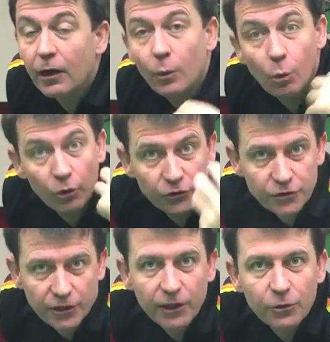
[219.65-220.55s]
I want
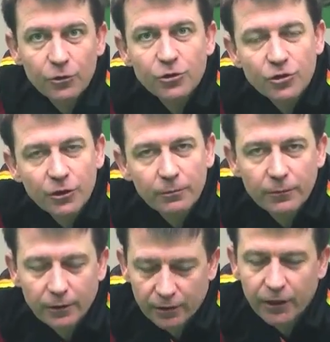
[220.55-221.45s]
to cue
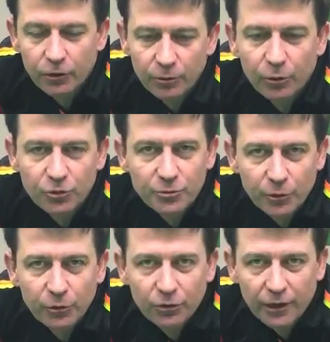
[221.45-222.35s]
the ball
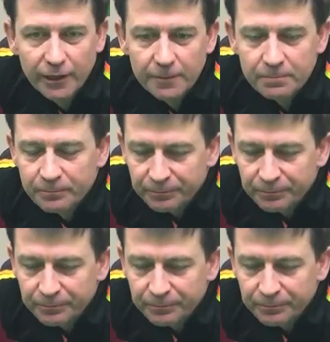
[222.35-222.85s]
smoothly,